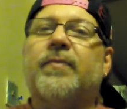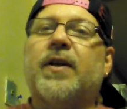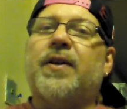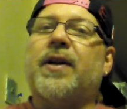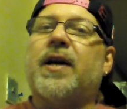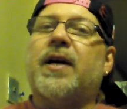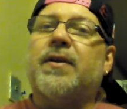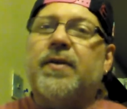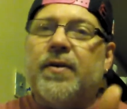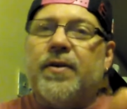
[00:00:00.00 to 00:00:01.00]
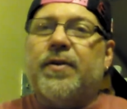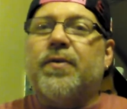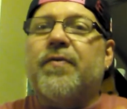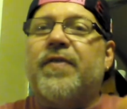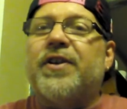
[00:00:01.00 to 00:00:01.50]
And they got, you
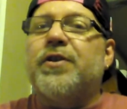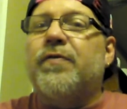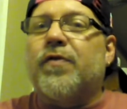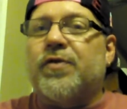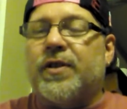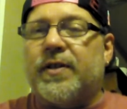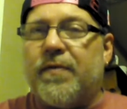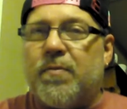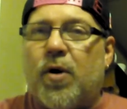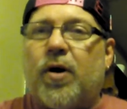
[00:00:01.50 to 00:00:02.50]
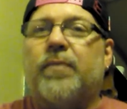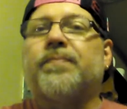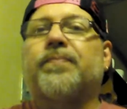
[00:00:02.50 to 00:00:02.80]
know, the V2 versions of them all.